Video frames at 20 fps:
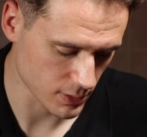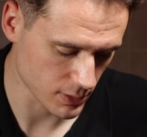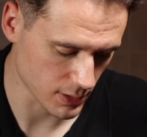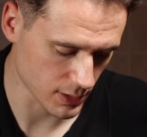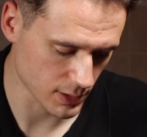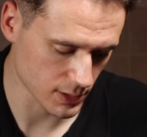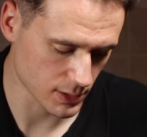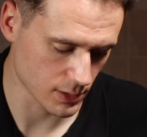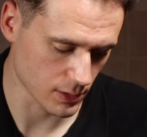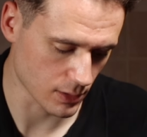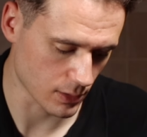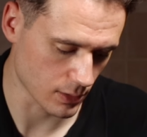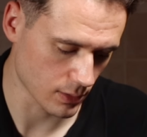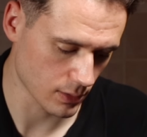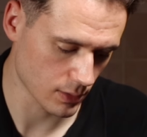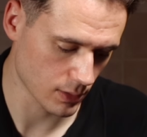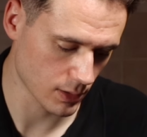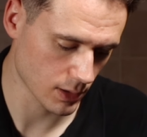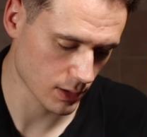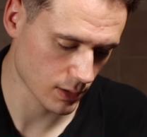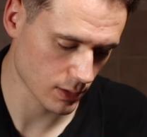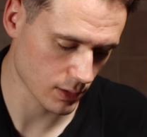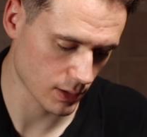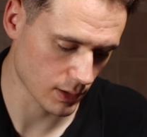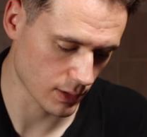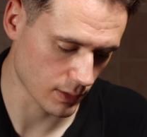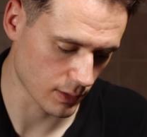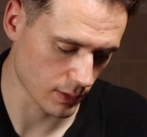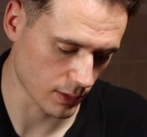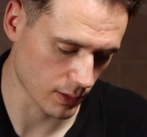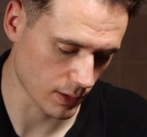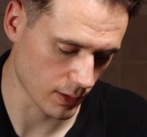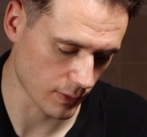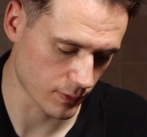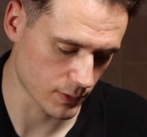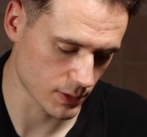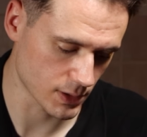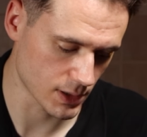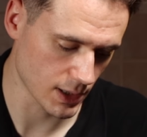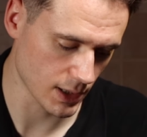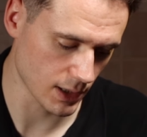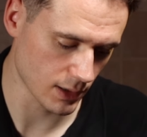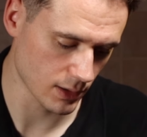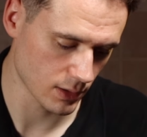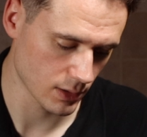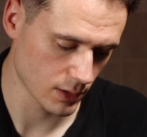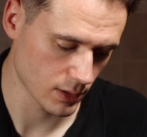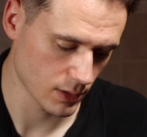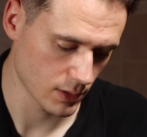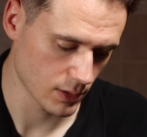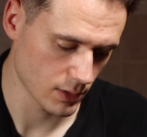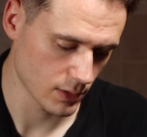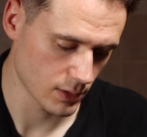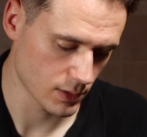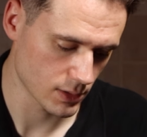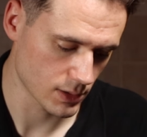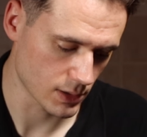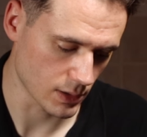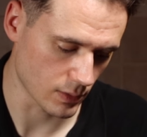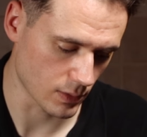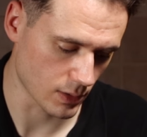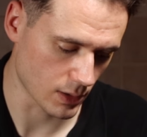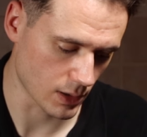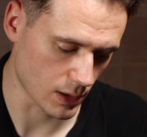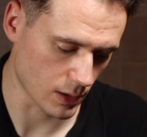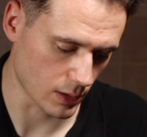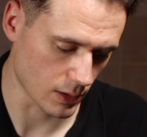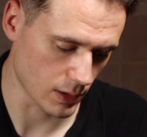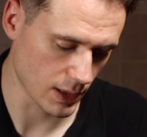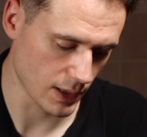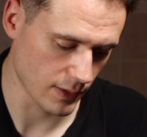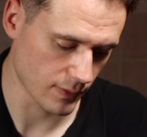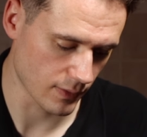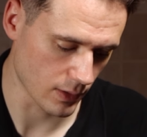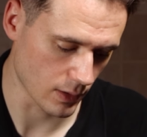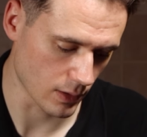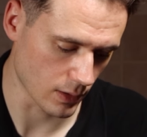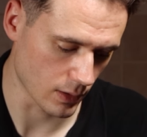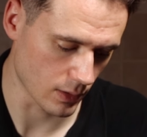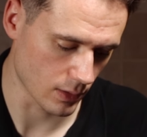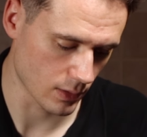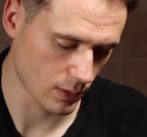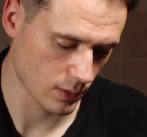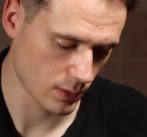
like it's not like how it happened here. So I'll leave her